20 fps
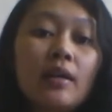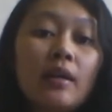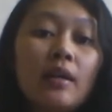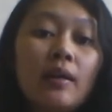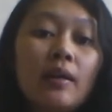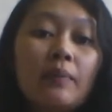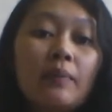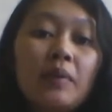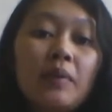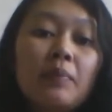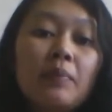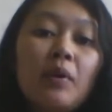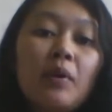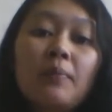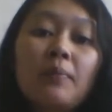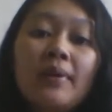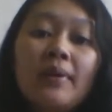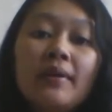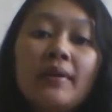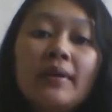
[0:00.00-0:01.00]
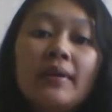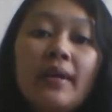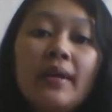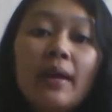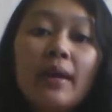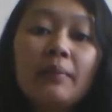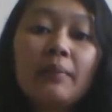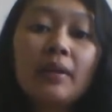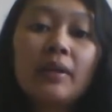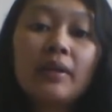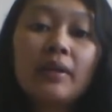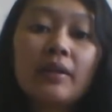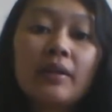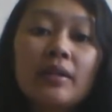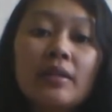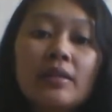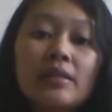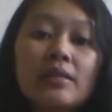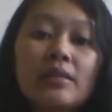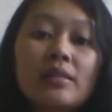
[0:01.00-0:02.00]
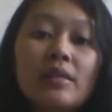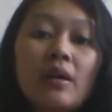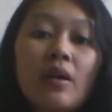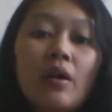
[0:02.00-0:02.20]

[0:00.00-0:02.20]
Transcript: The pulmonary capillaries